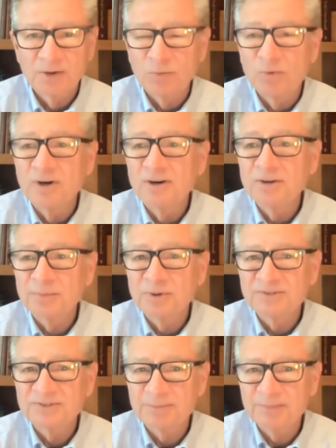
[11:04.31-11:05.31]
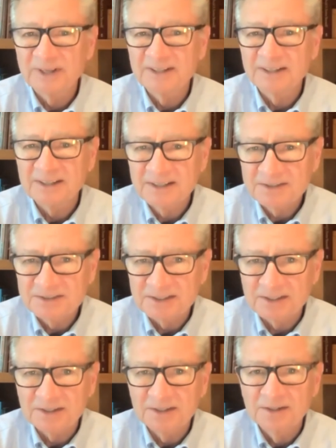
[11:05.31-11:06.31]
Wearables have made it
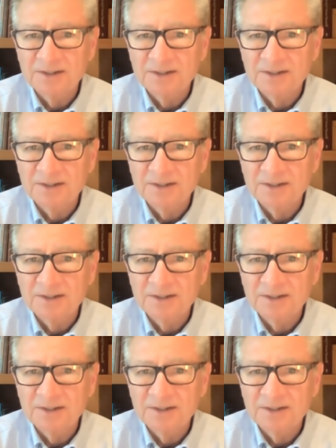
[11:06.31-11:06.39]
easy